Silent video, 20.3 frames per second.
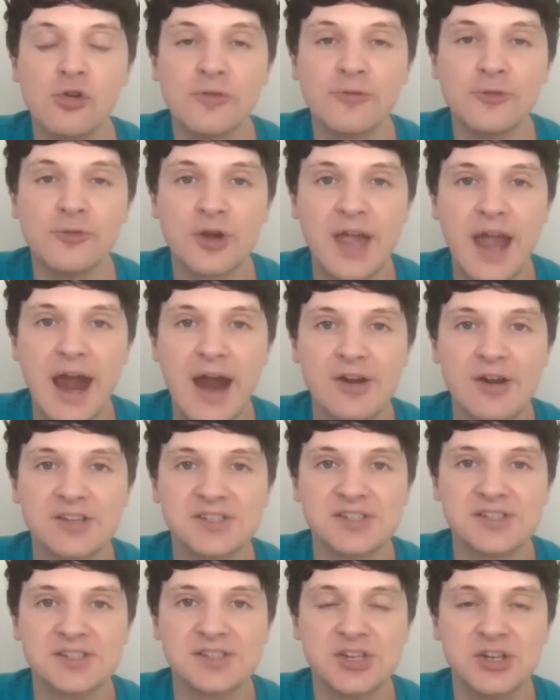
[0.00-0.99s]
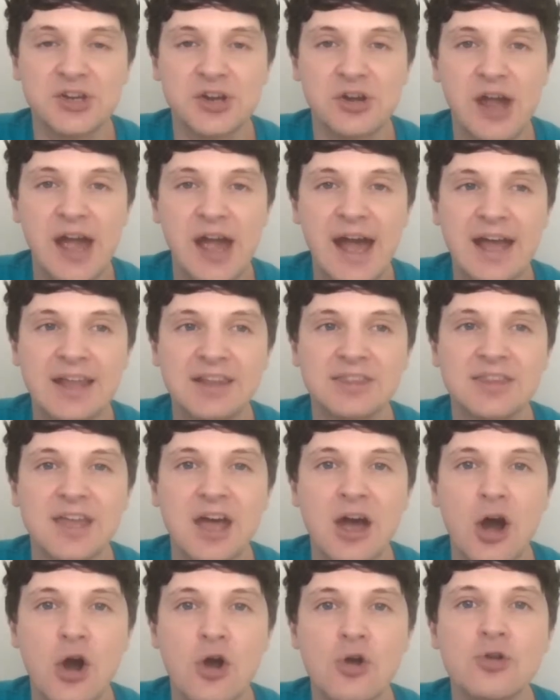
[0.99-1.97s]
of your characters, you know, had
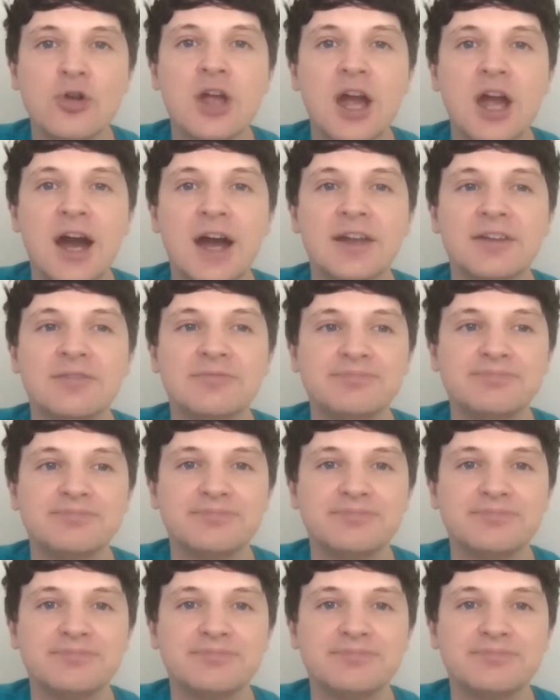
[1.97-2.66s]
their own kind of